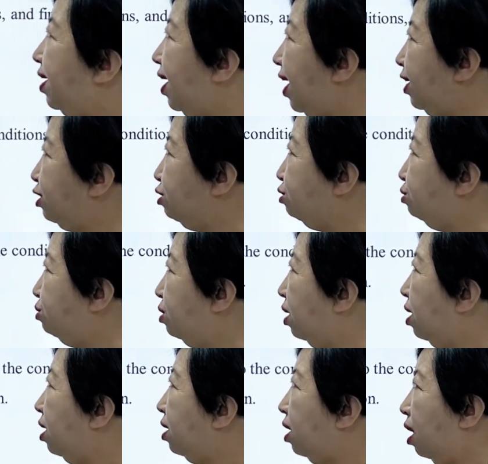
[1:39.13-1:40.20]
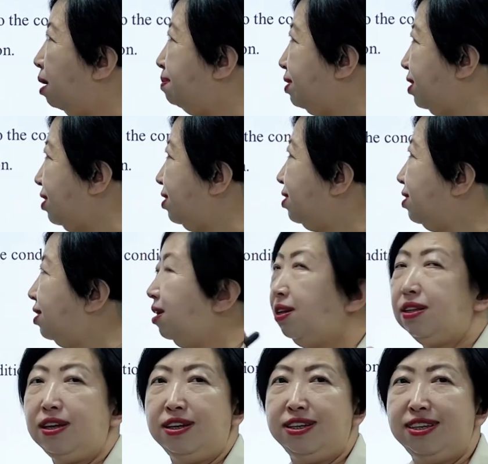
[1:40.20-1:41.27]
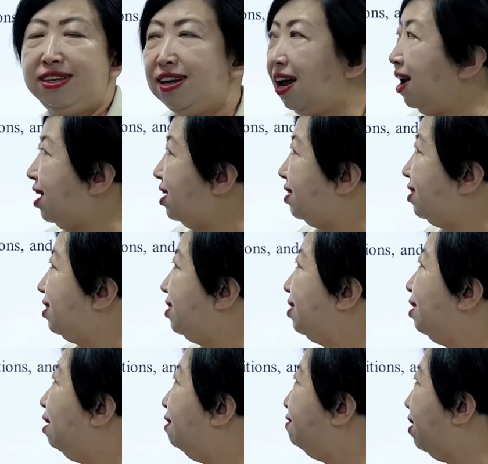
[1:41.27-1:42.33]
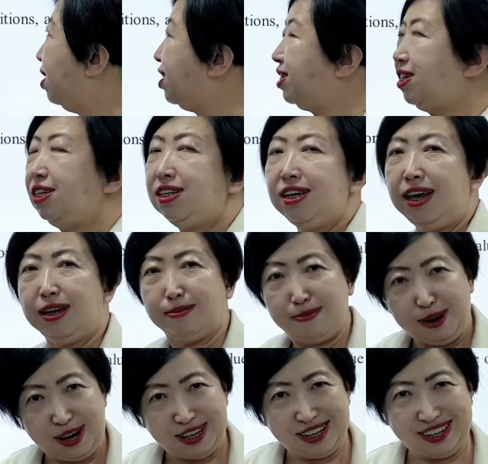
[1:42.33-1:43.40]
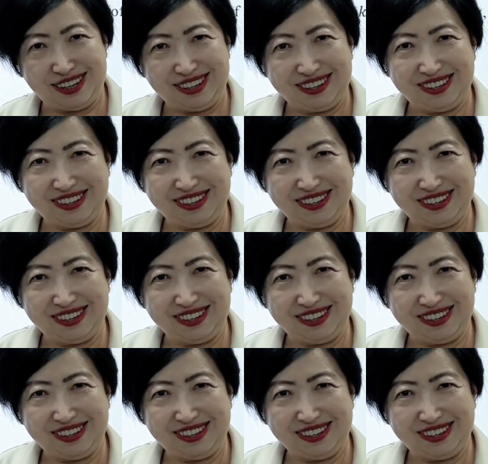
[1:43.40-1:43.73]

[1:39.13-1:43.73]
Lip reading: as to obtain the desired function expression.